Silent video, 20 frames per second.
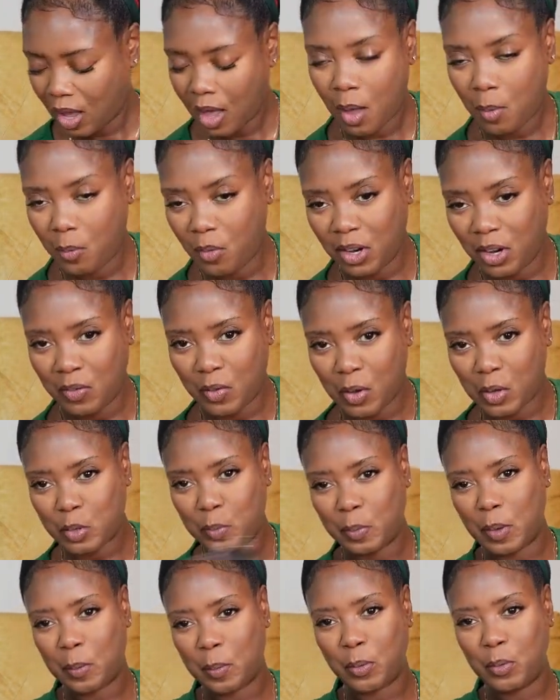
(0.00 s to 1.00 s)
I'm one of those
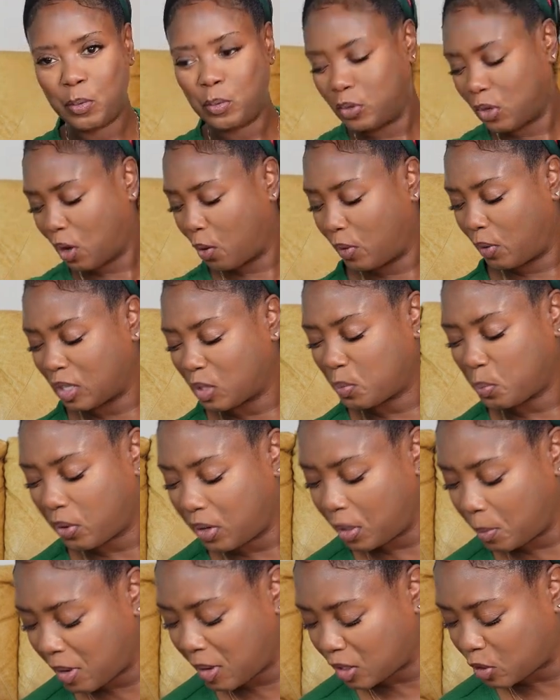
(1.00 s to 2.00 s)
people who's always
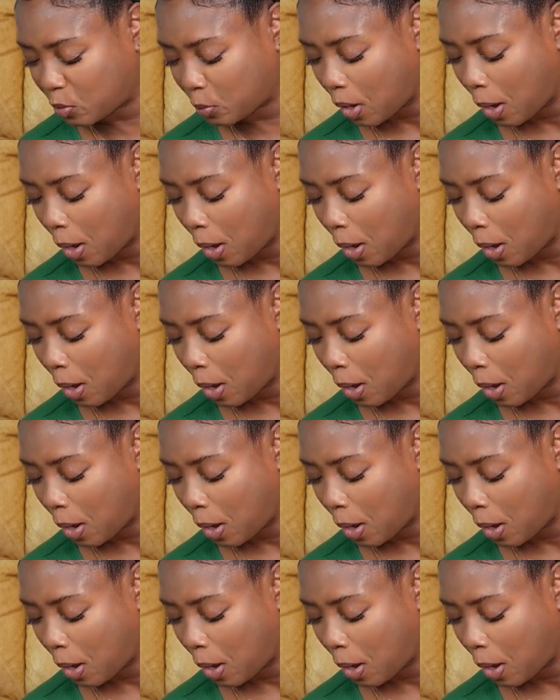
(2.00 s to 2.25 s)
pretty much